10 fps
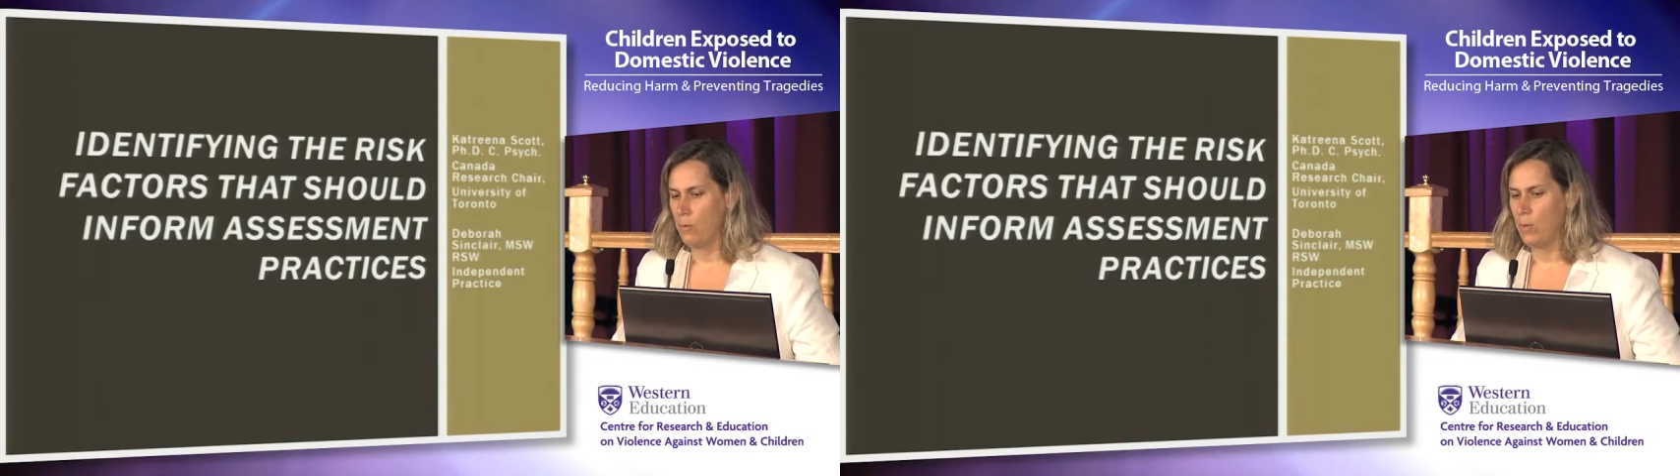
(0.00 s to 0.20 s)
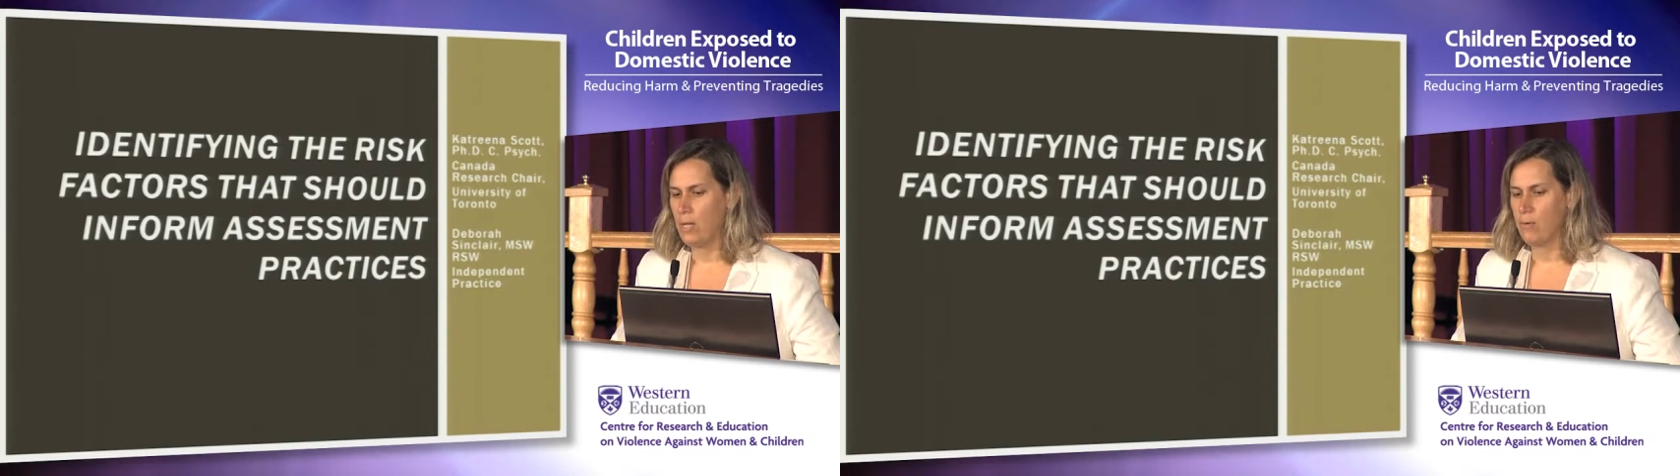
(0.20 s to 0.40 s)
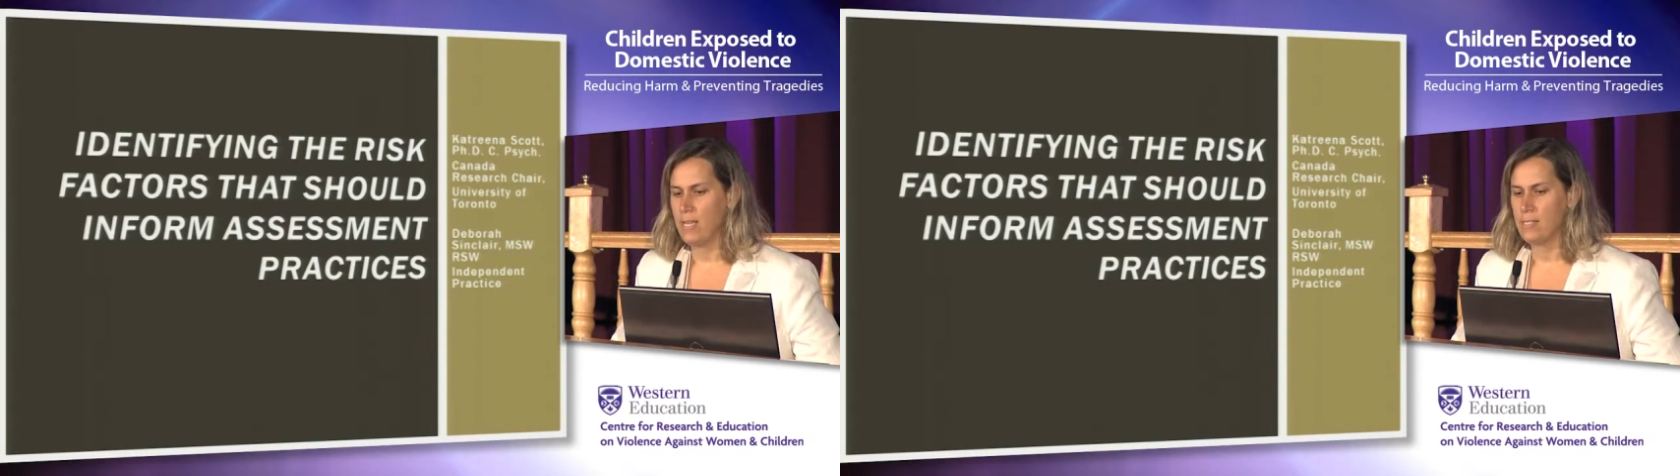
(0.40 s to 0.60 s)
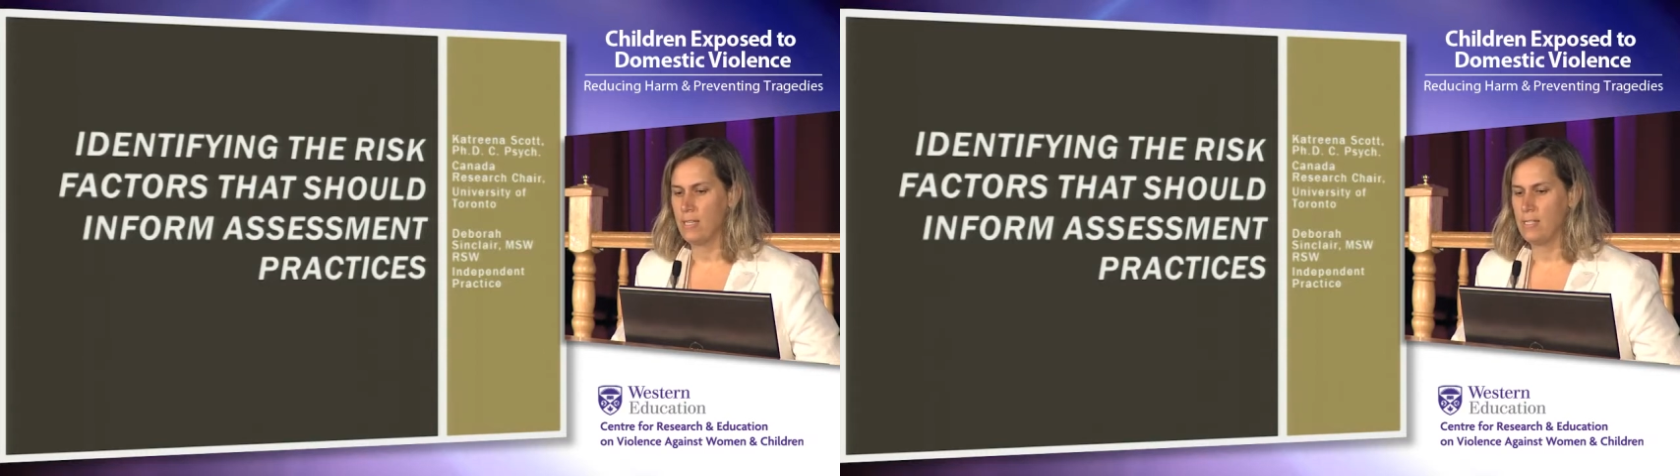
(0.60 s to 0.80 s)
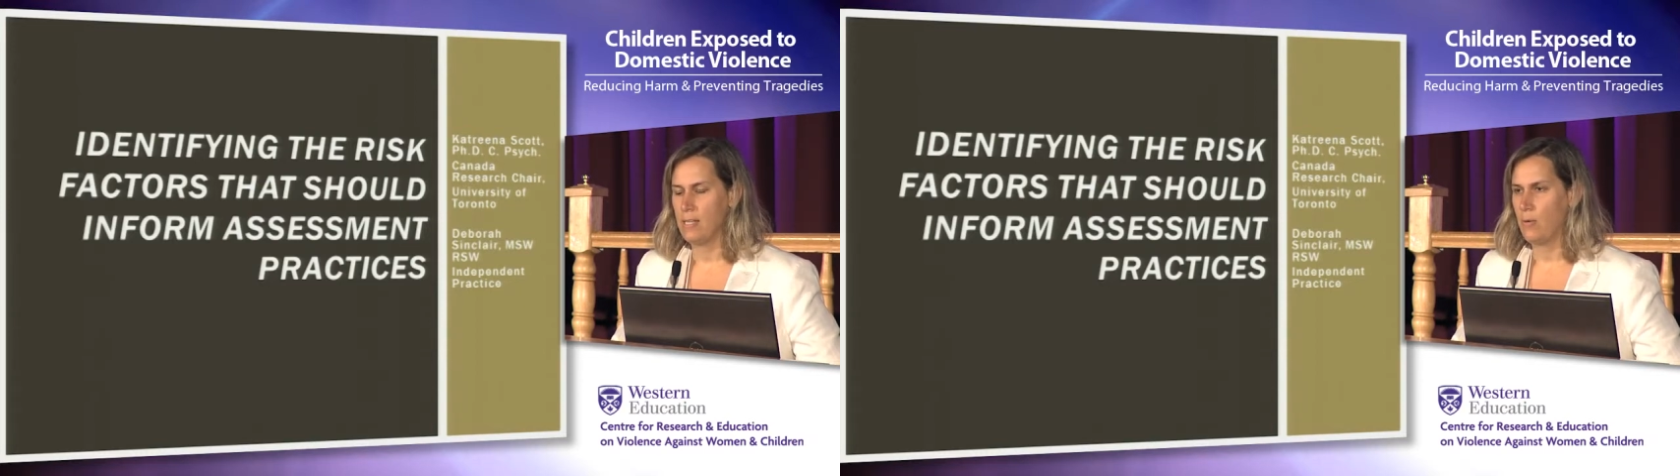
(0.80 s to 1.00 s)
We
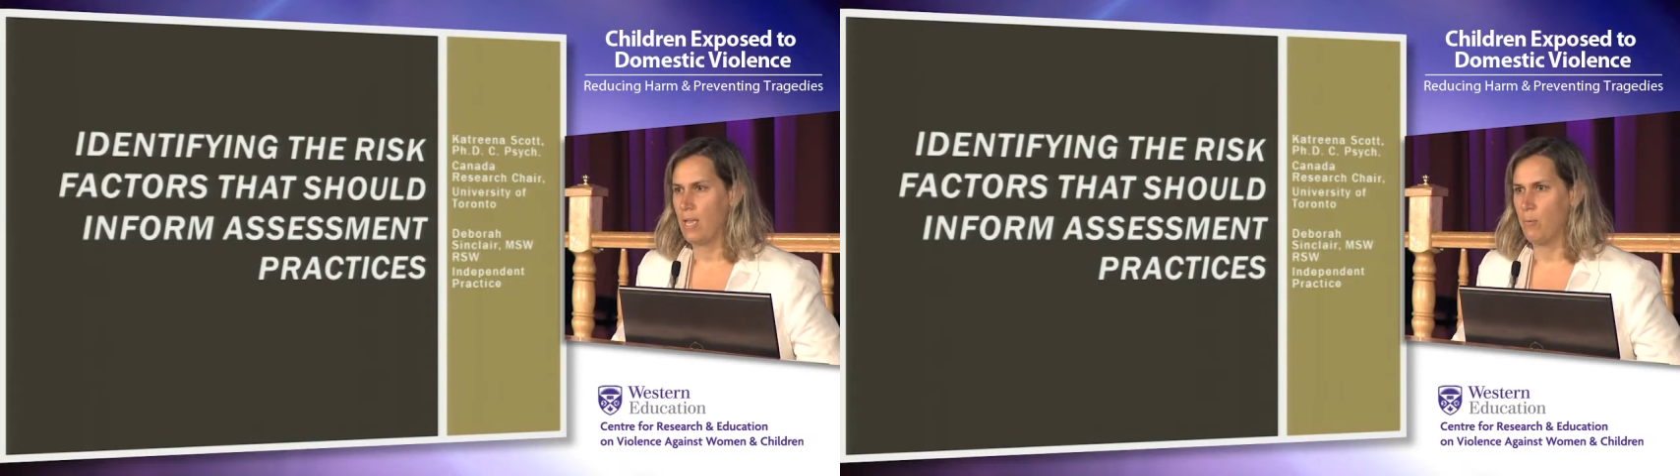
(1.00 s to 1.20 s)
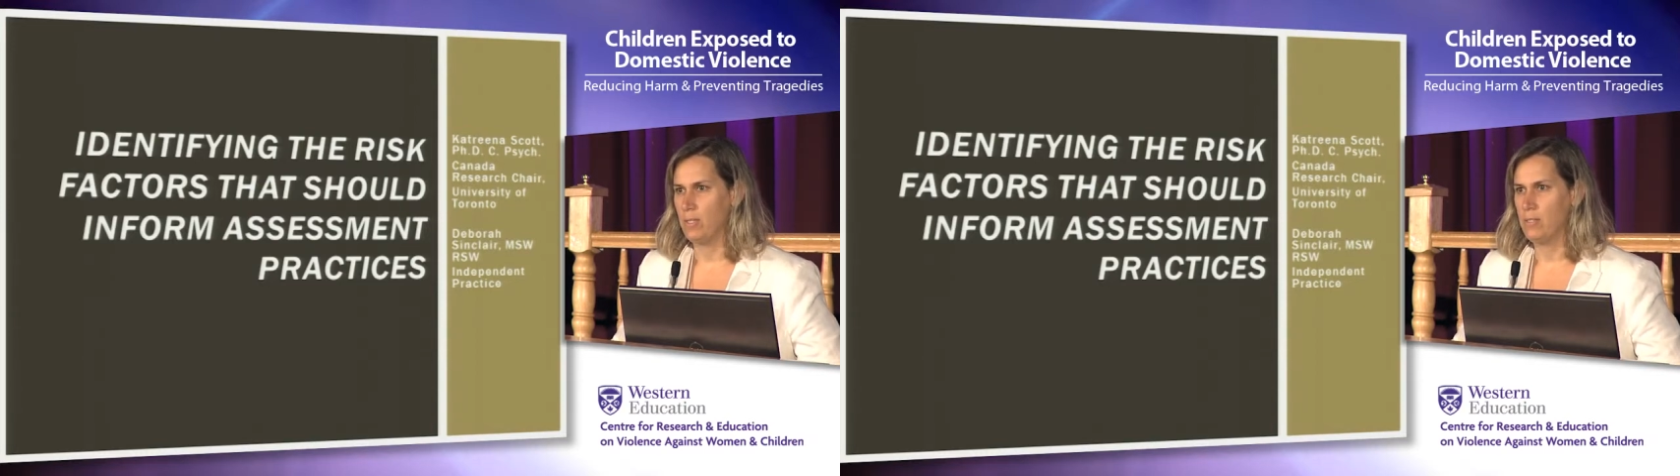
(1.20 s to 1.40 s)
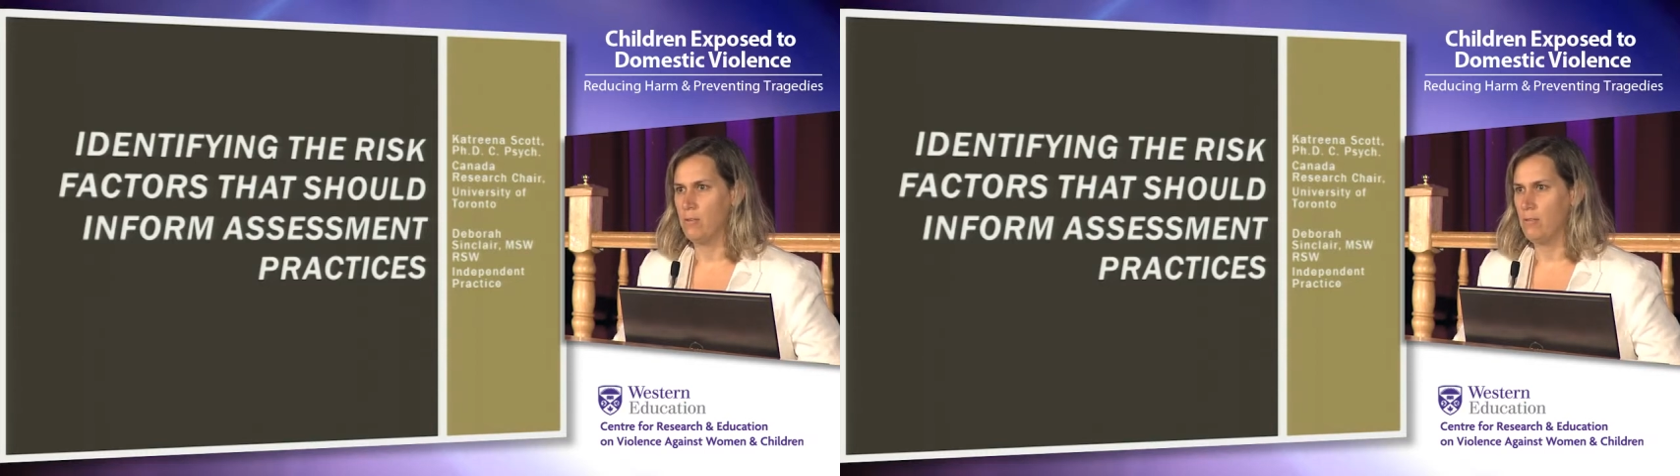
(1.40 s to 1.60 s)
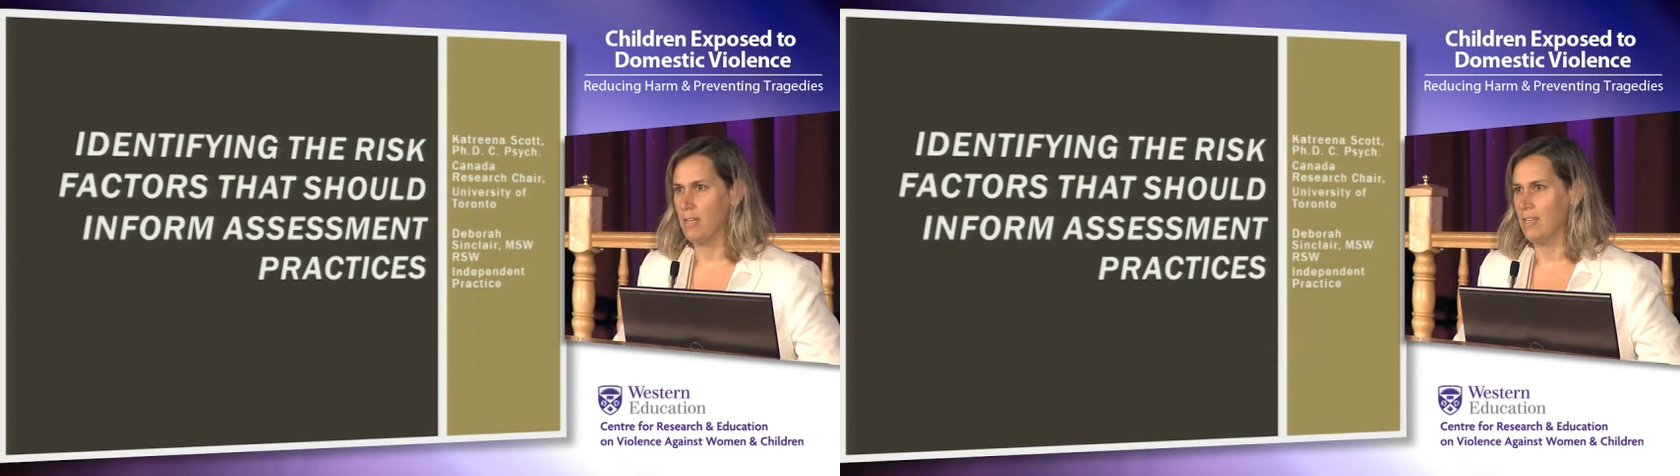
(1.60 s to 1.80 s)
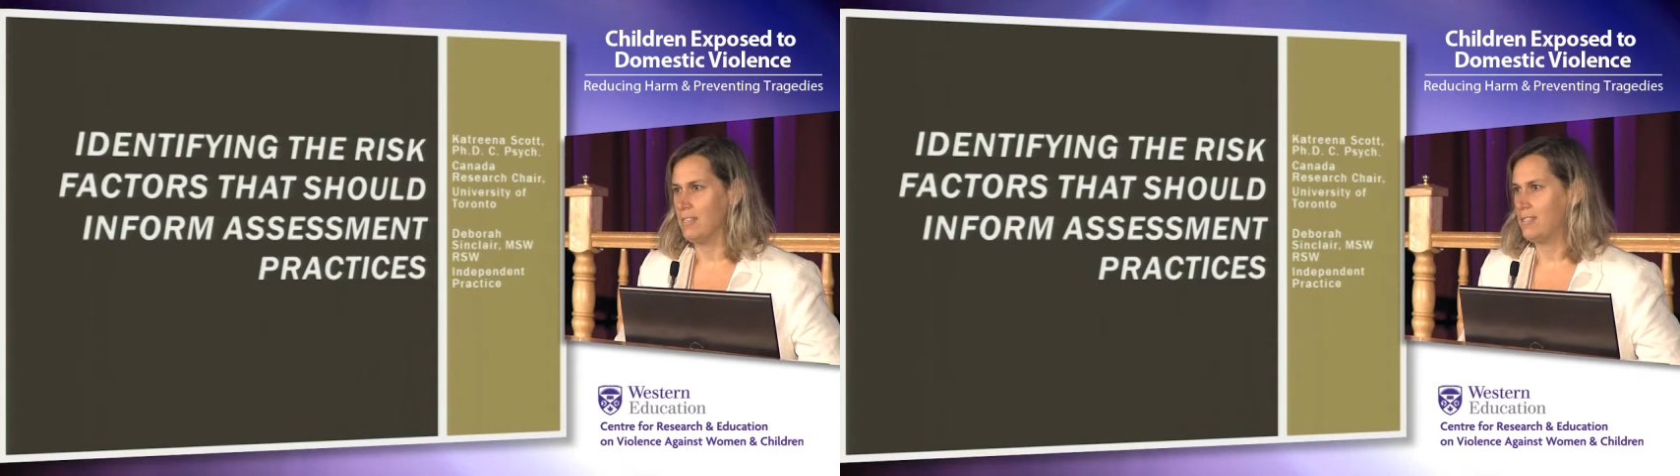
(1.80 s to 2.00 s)
crazily said, okay, we'll do
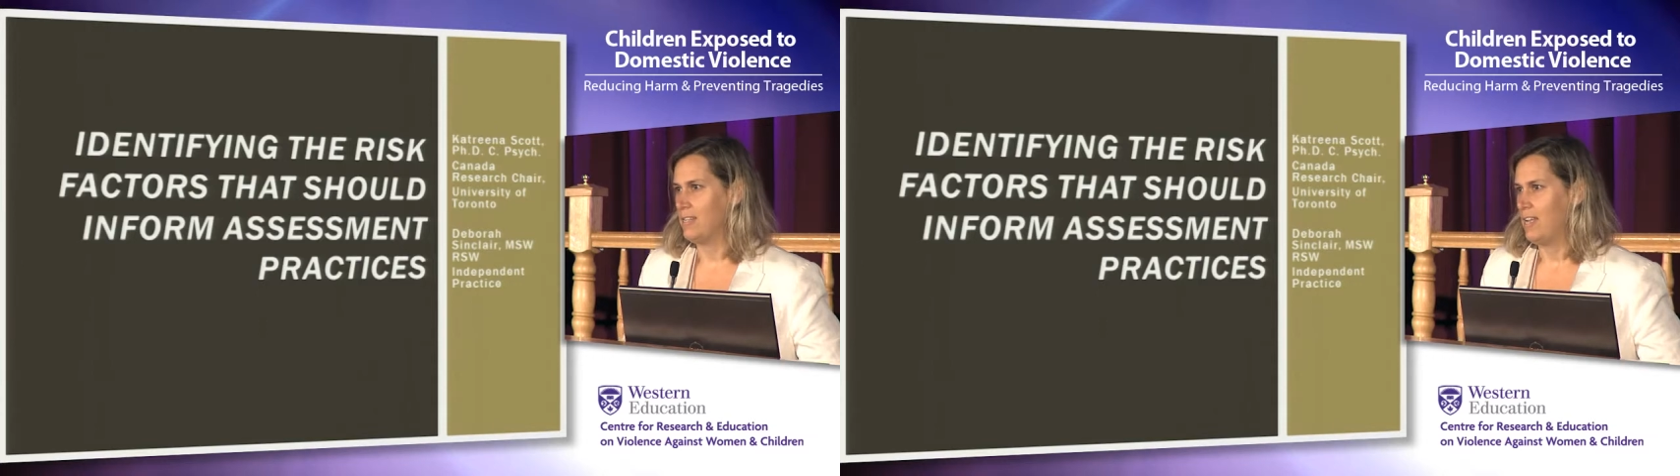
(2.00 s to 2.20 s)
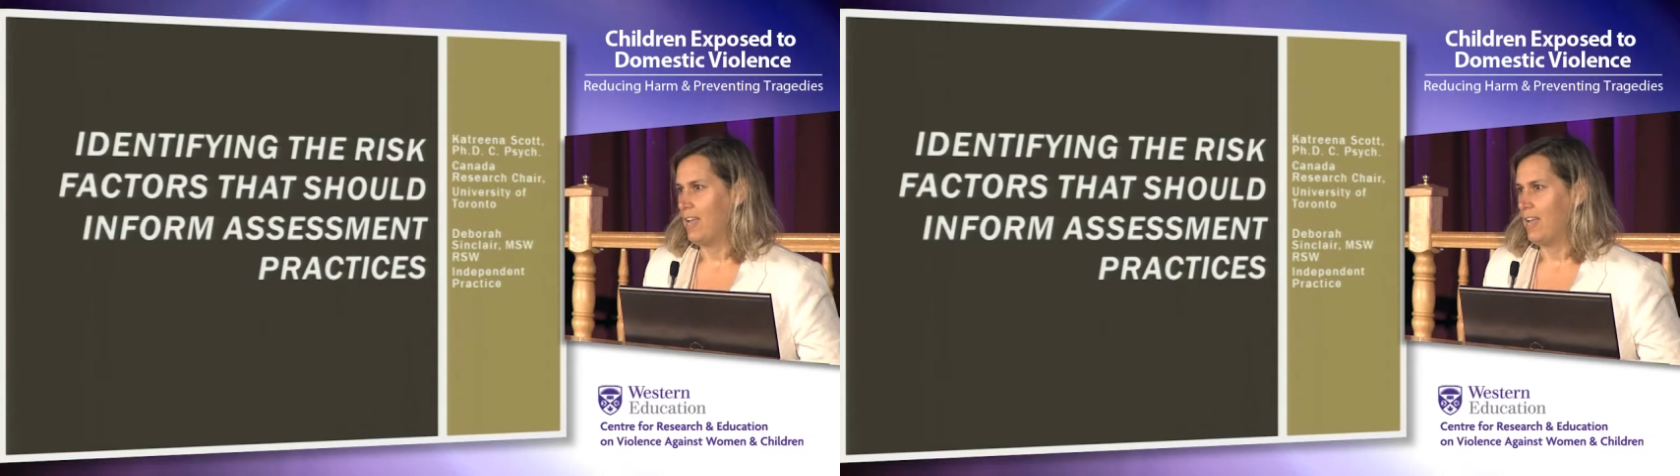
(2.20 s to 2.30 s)
this,